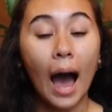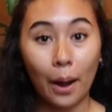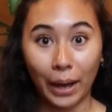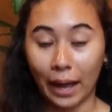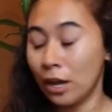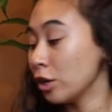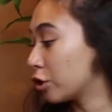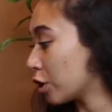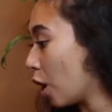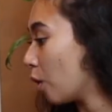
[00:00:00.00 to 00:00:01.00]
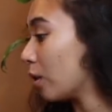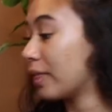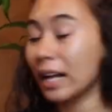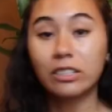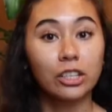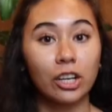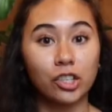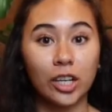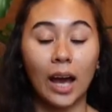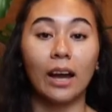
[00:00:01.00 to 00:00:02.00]
Okay, so that's the
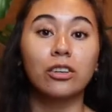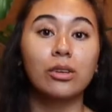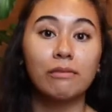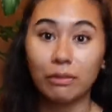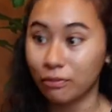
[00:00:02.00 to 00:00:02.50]
cushion. I also have the